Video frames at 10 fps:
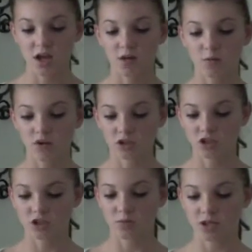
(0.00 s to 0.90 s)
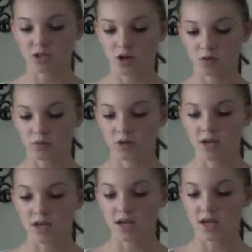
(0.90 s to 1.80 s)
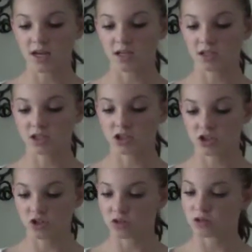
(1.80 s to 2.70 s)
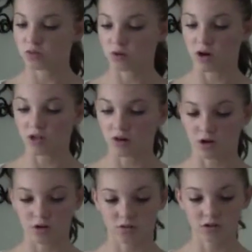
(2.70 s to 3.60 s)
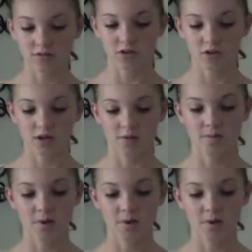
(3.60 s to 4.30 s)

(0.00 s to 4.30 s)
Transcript: and words should be shown in shirts or other articles of clothing.